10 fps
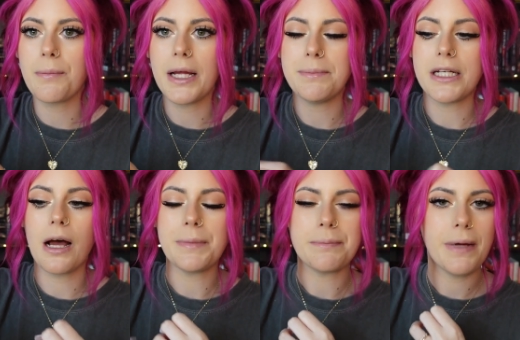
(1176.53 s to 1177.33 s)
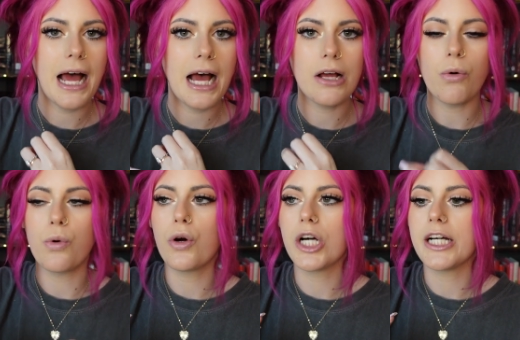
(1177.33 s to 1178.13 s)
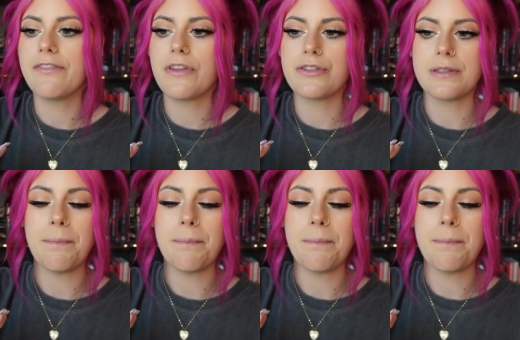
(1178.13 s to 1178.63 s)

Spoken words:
might be coming back or if there's